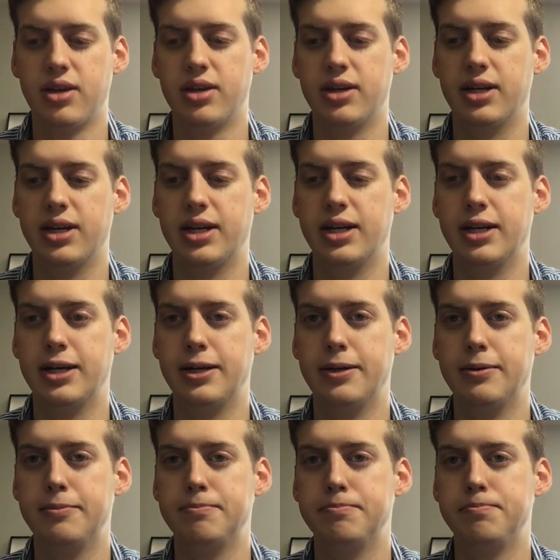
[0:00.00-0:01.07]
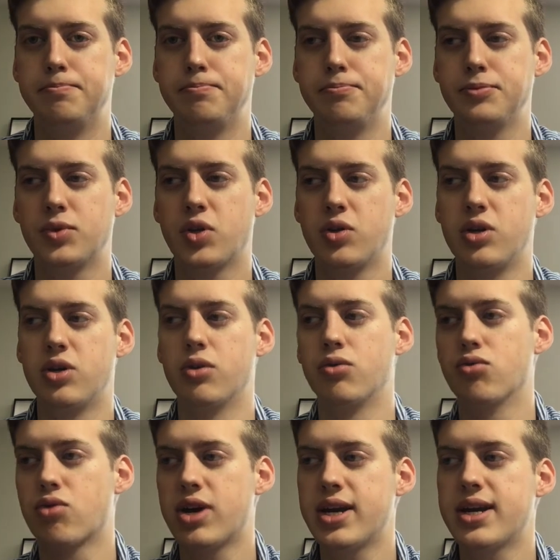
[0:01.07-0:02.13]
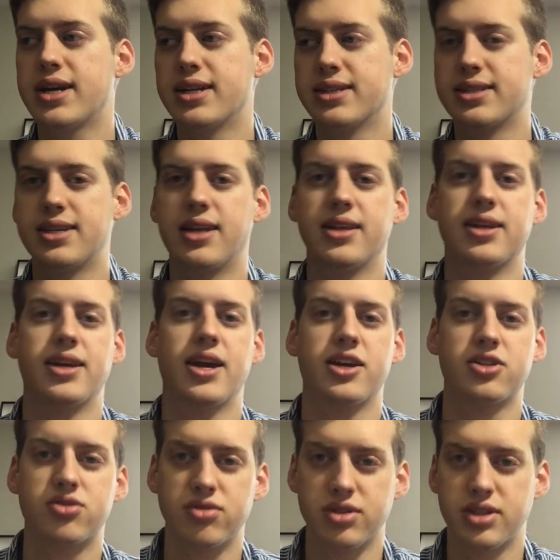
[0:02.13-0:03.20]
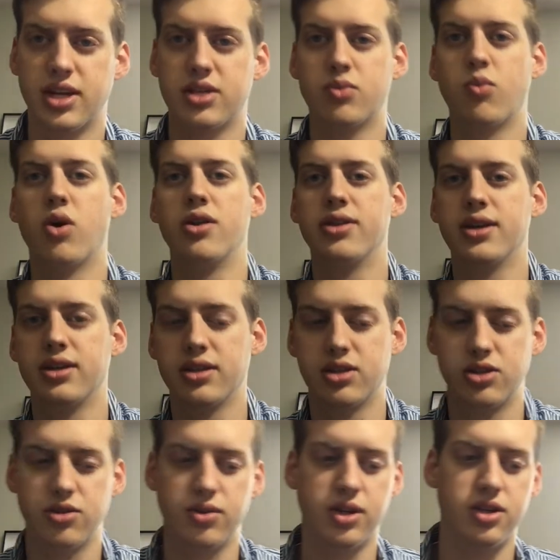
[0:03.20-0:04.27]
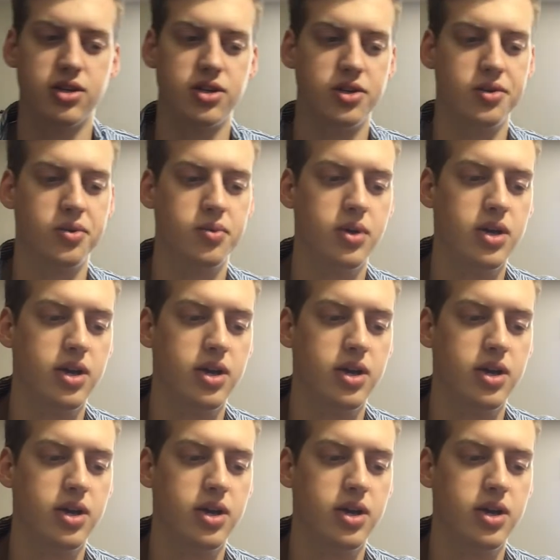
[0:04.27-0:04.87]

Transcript: So grading and selling extras, that's one thing that you can do.